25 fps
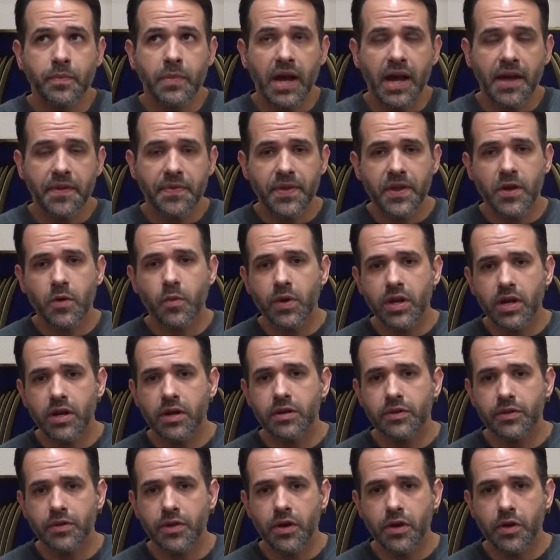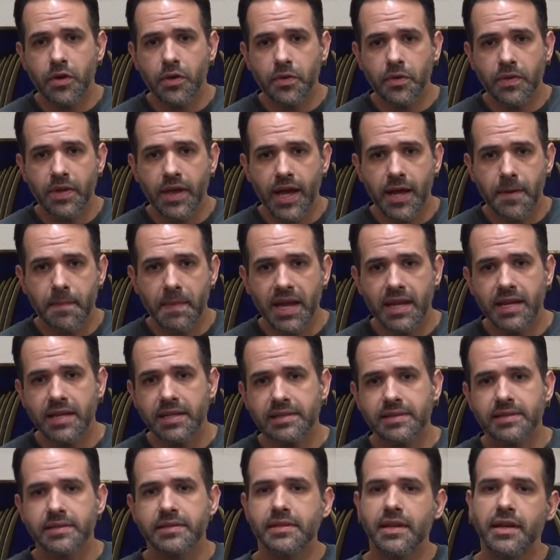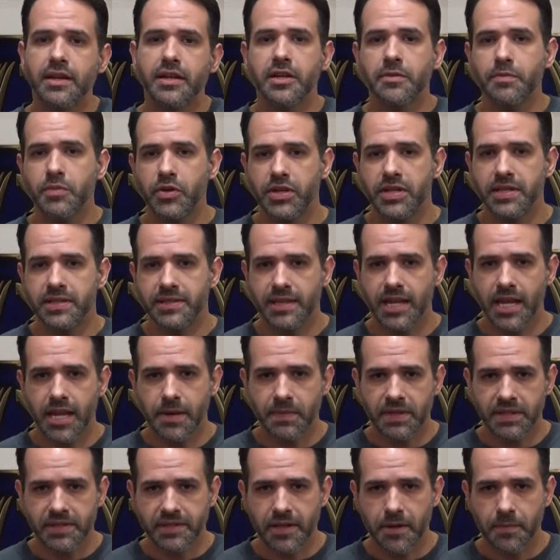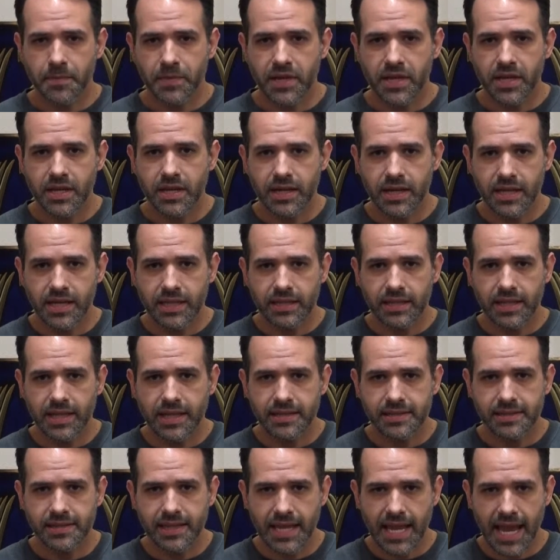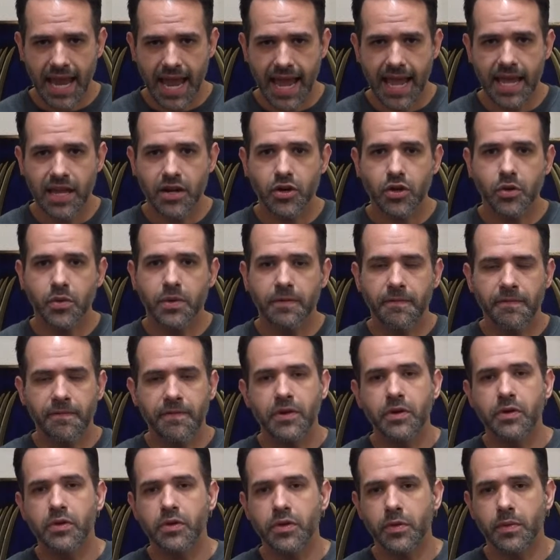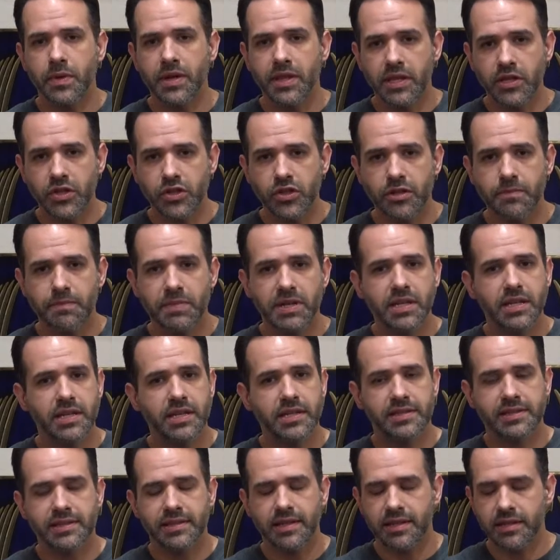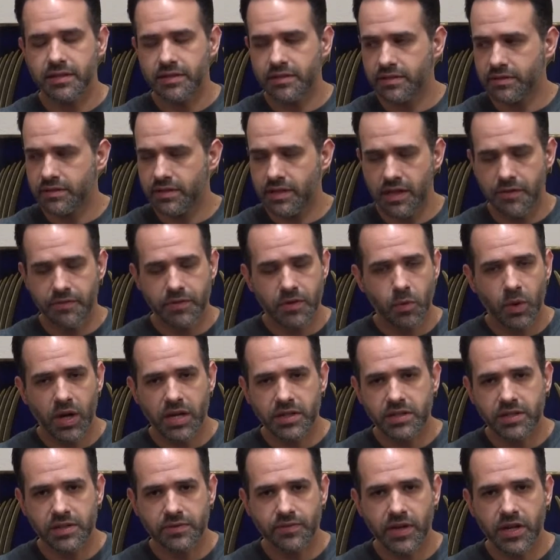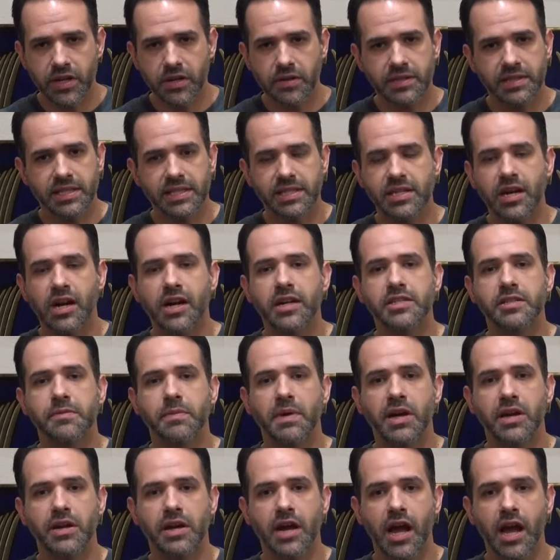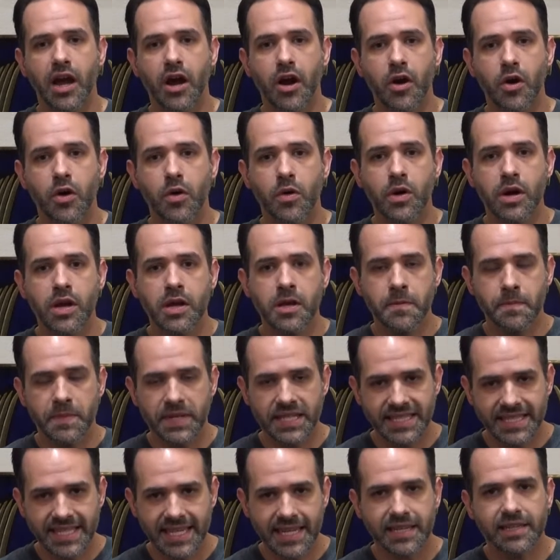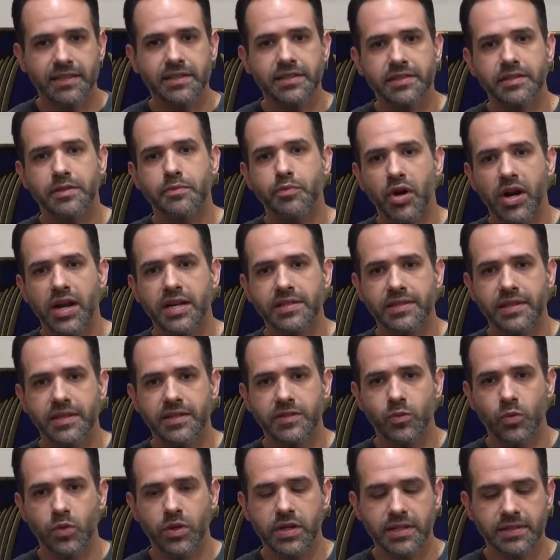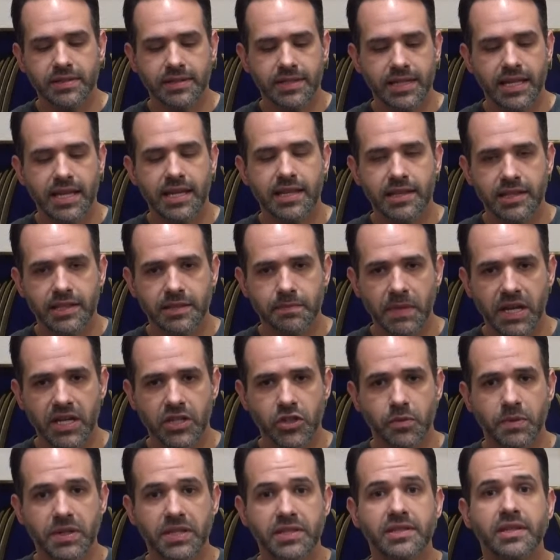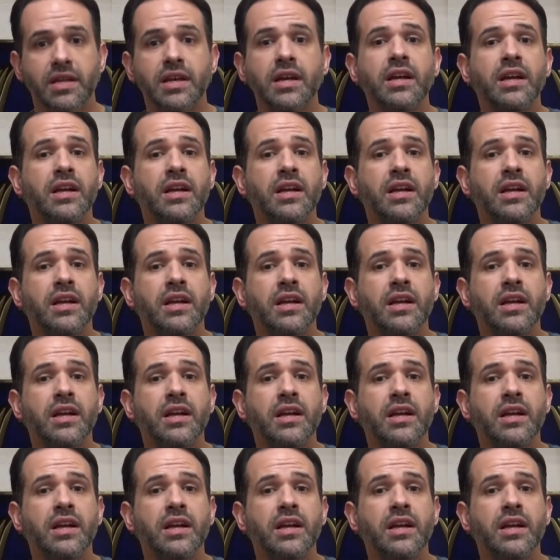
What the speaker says: I think we all know that Matt Easton's not going to put his name to something unless they handle and feel the way they should be. He said, if you watch his videos, he talks about how meticulous the process was to get these measurements.